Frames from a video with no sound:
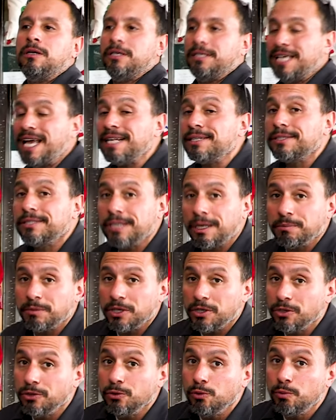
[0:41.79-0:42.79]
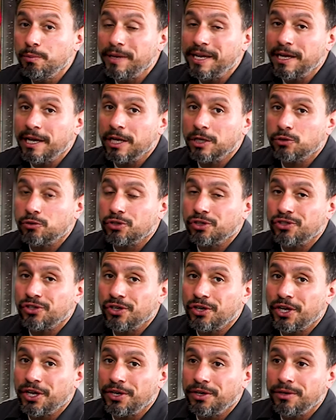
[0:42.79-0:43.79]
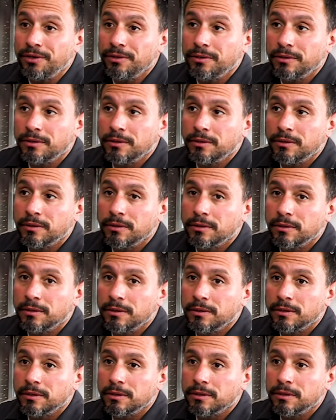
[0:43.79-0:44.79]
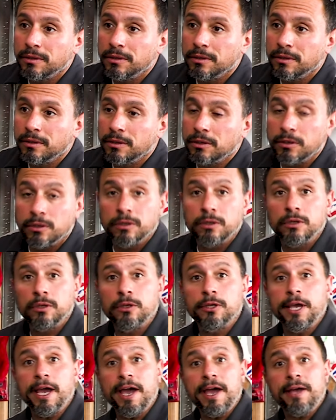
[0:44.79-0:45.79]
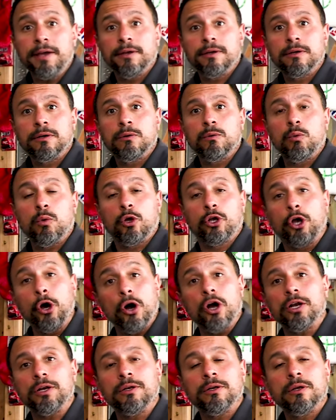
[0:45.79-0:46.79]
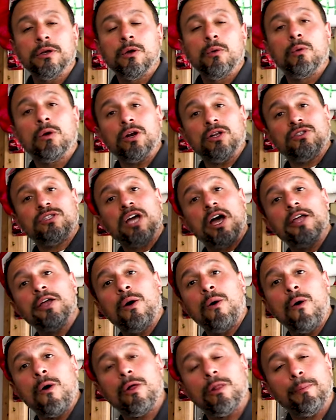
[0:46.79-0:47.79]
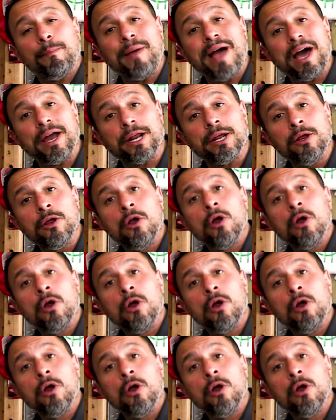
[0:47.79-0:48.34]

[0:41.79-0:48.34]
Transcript: Is that something you'd be interested in? Oh, yeah. Yeah? Well, good. We're gonna tell you all about it